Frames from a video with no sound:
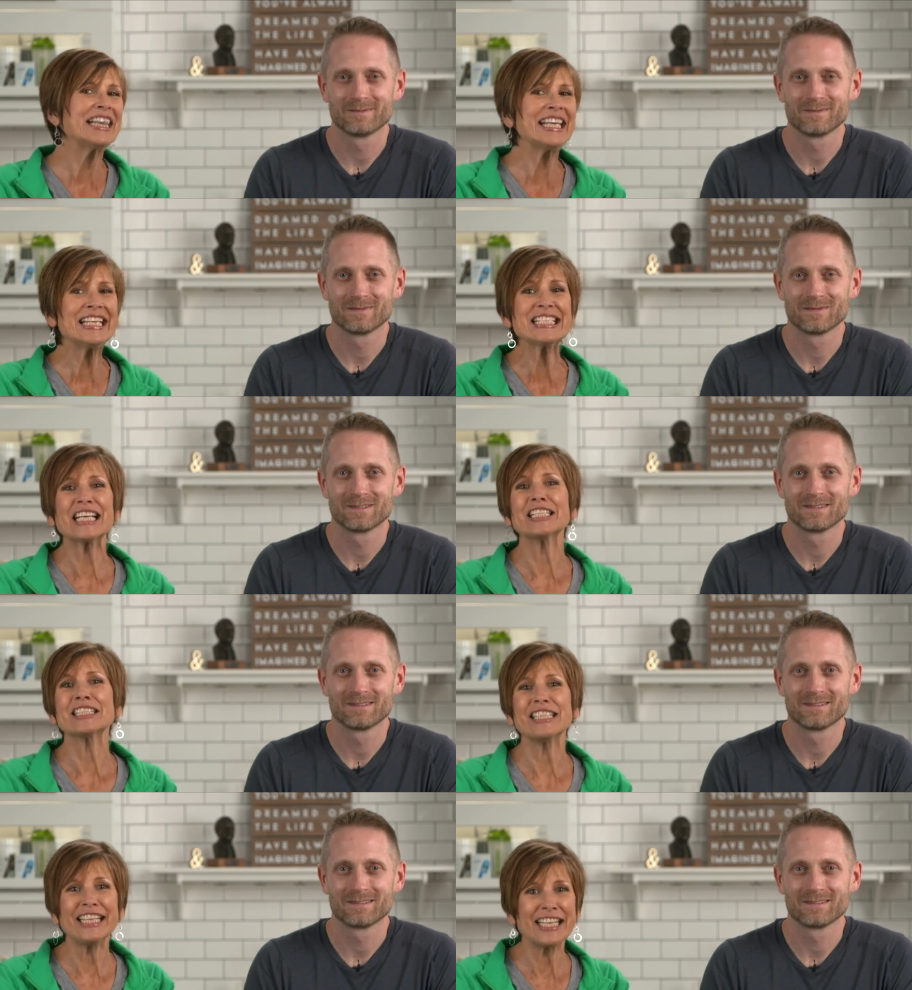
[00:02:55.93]
Speaker 1: These
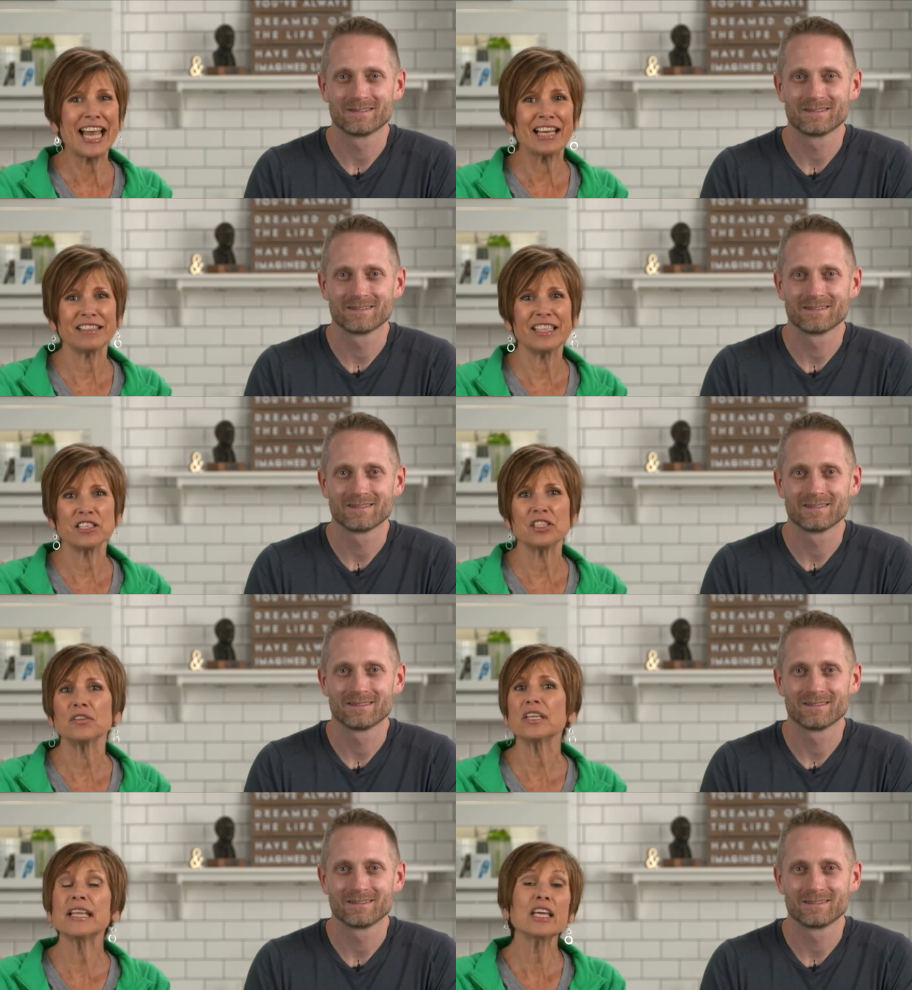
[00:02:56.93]
elite athletes know
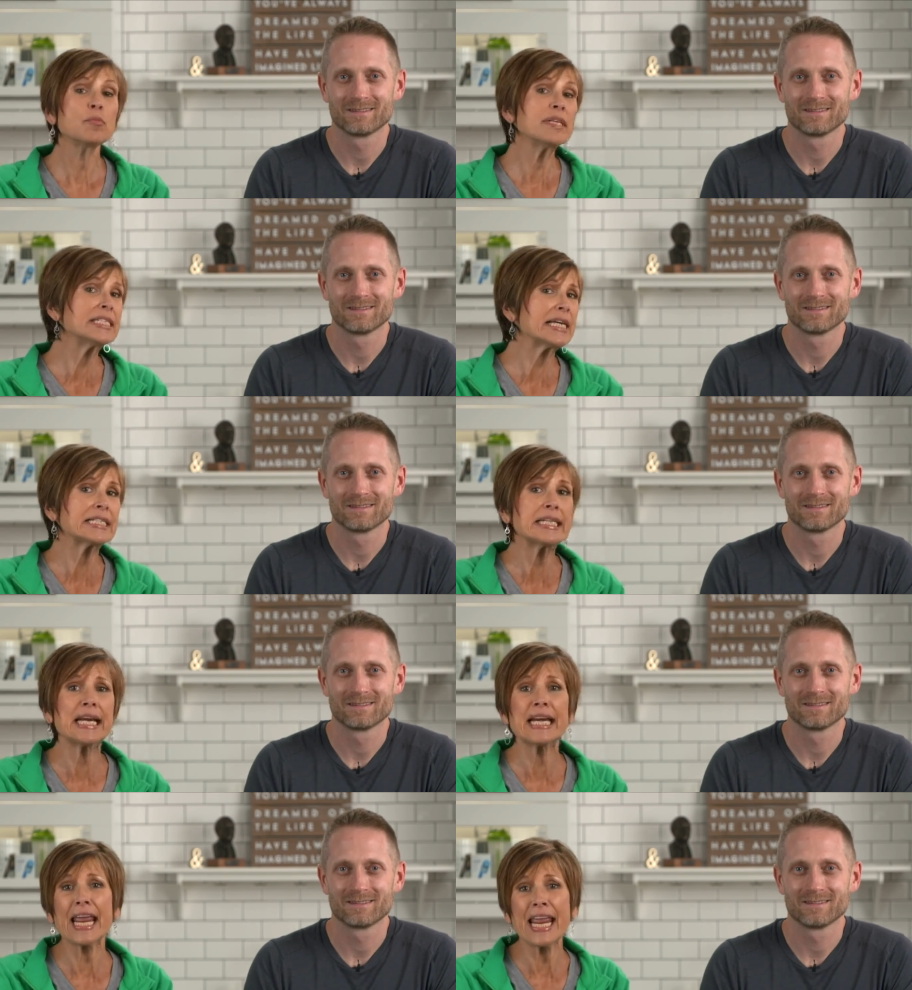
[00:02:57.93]
that they could be tested
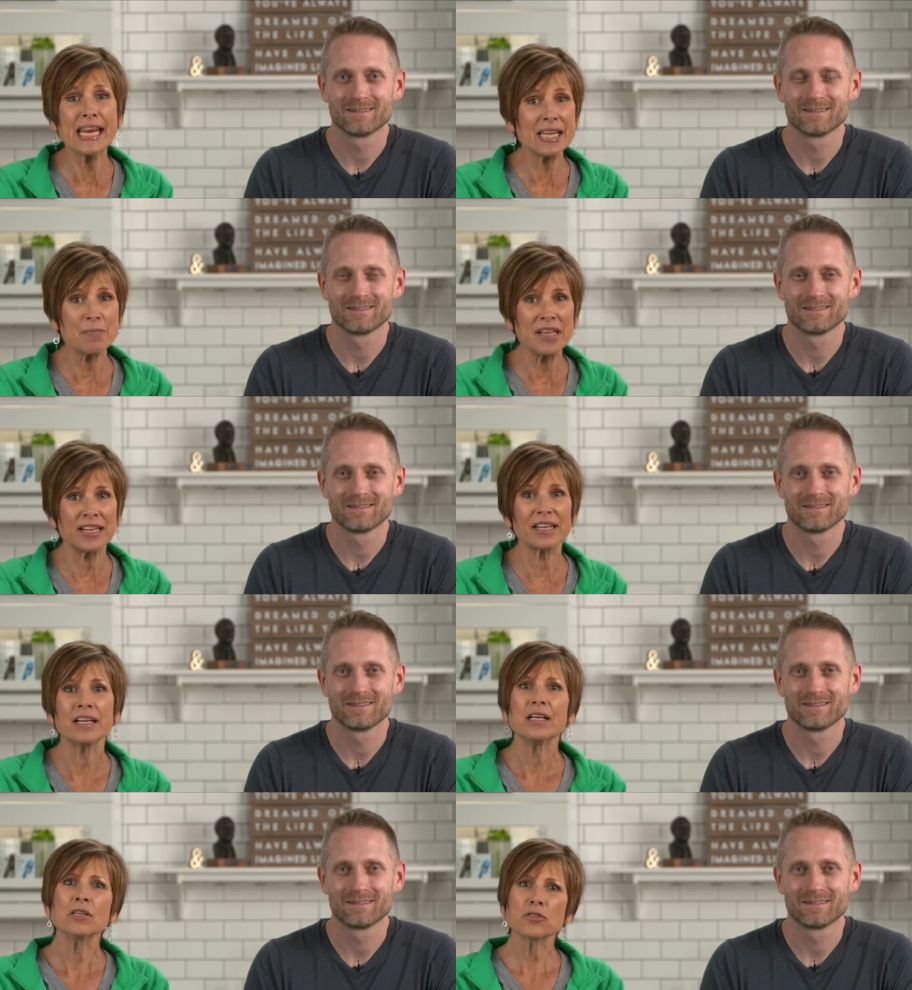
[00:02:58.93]
at any minute,
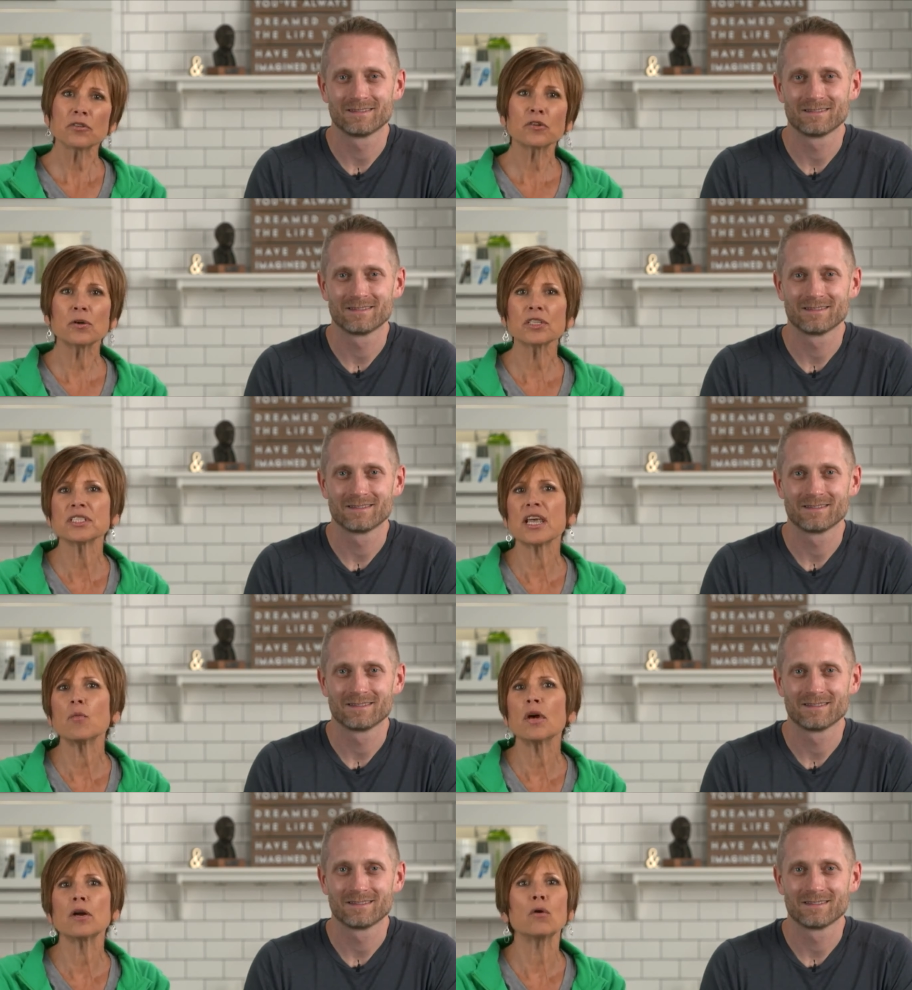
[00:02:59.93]
so of course they
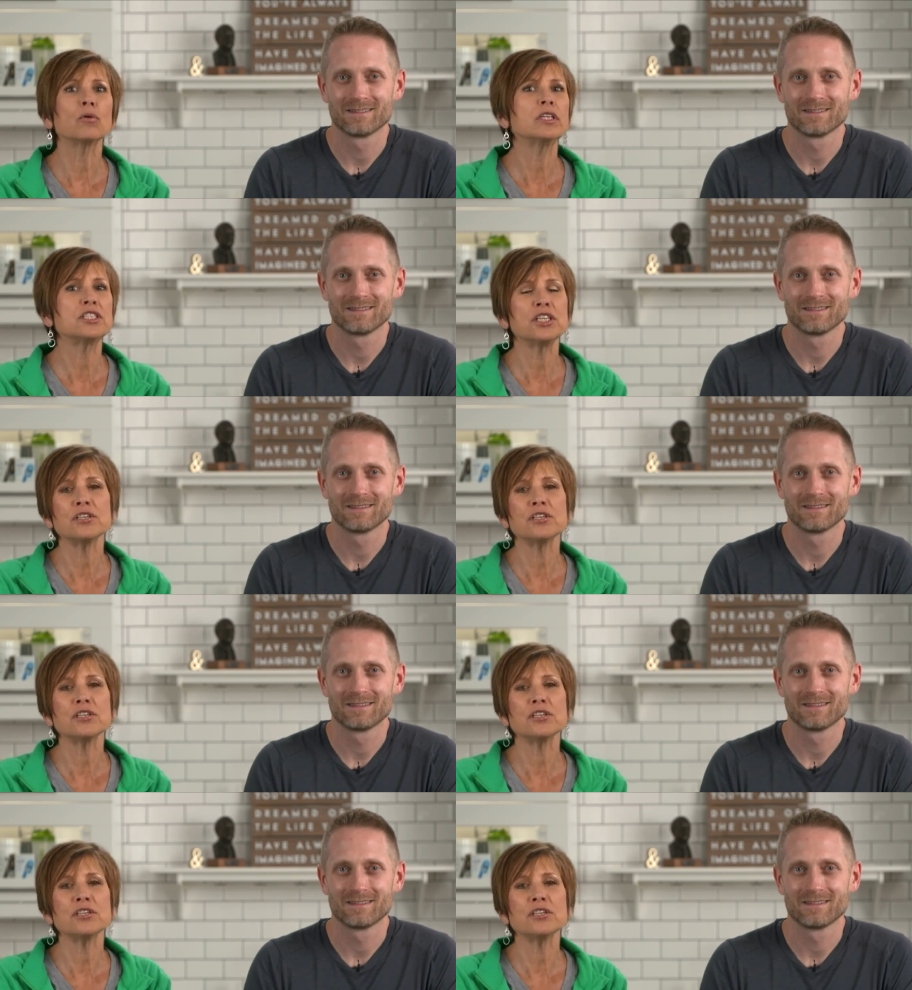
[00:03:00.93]
want only to